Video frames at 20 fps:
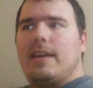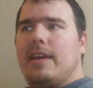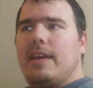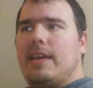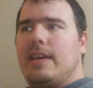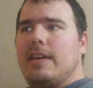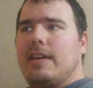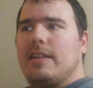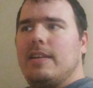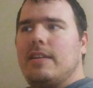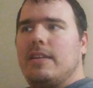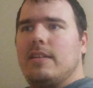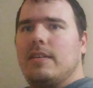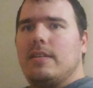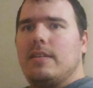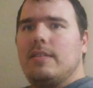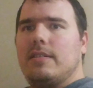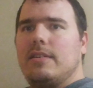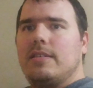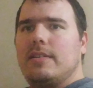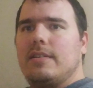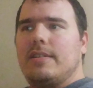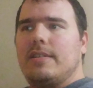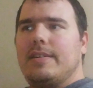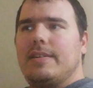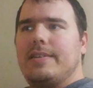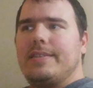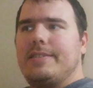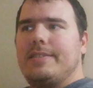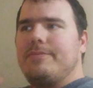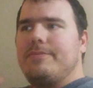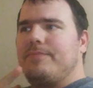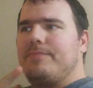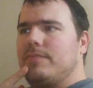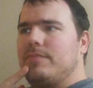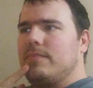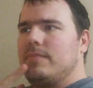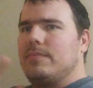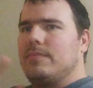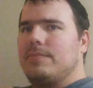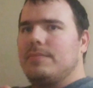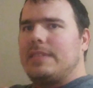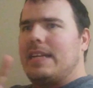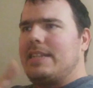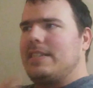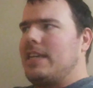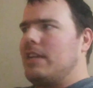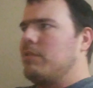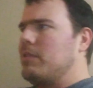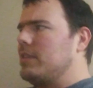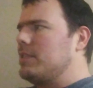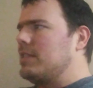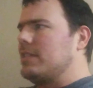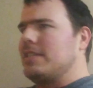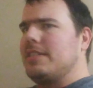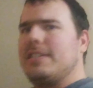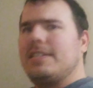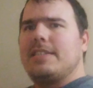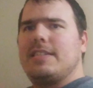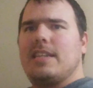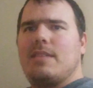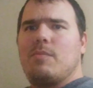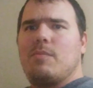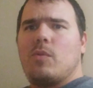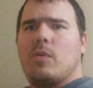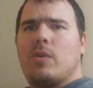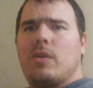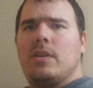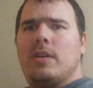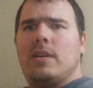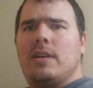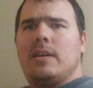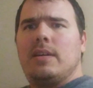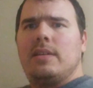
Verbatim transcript: and that channel doesn't exist anymore.